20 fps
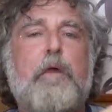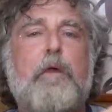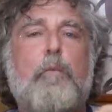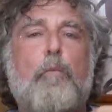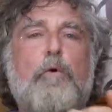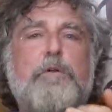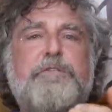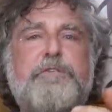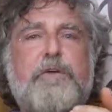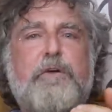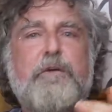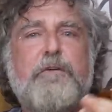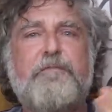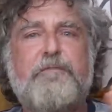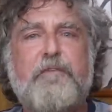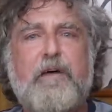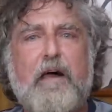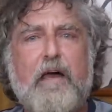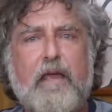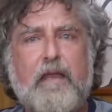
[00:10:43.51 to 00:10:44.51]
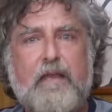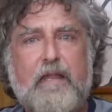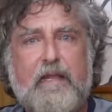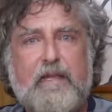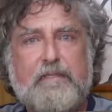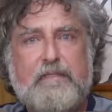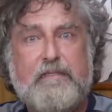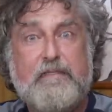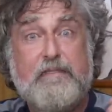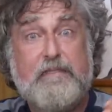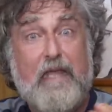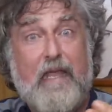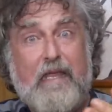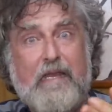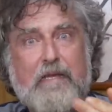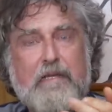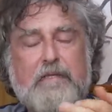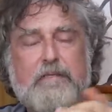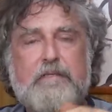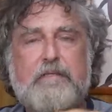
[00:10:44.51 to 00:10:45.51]
What you're going to find is
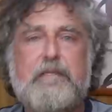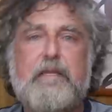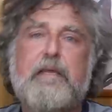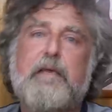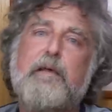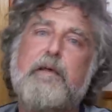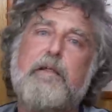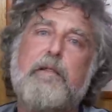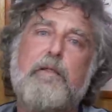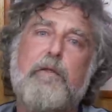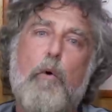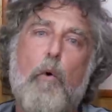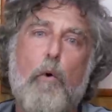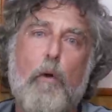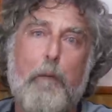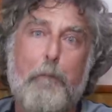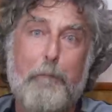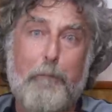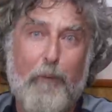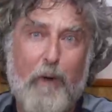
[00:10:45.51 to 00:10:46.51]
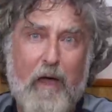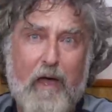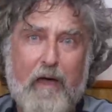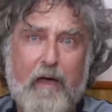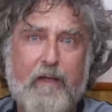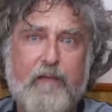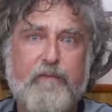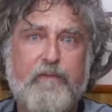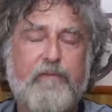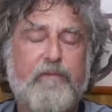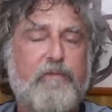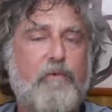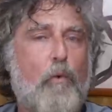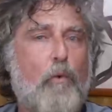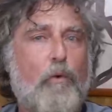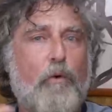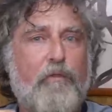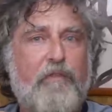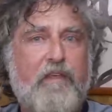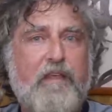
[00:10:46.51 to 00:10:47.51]
stainless steel or bronze
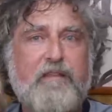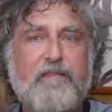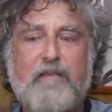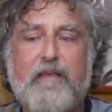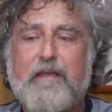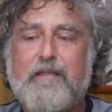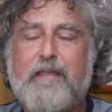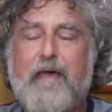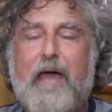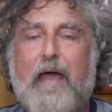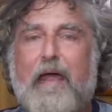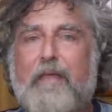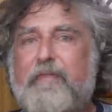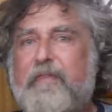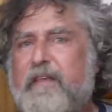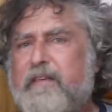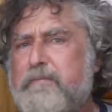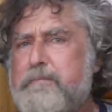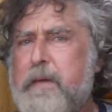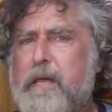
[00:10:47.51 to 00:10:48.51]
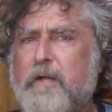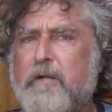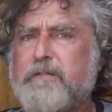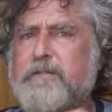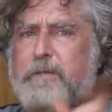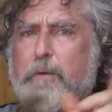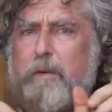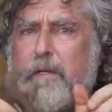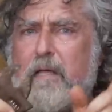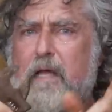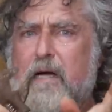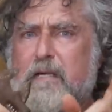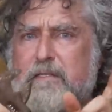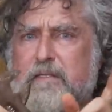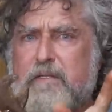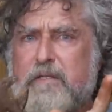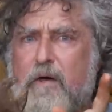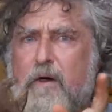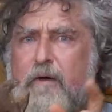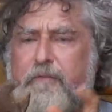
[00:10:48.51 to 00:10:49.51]
or things like that. And these metals are a lot
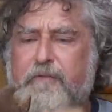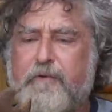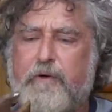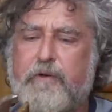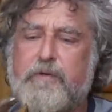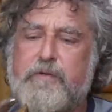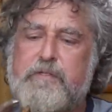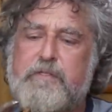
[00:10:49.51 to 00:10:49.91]
softer.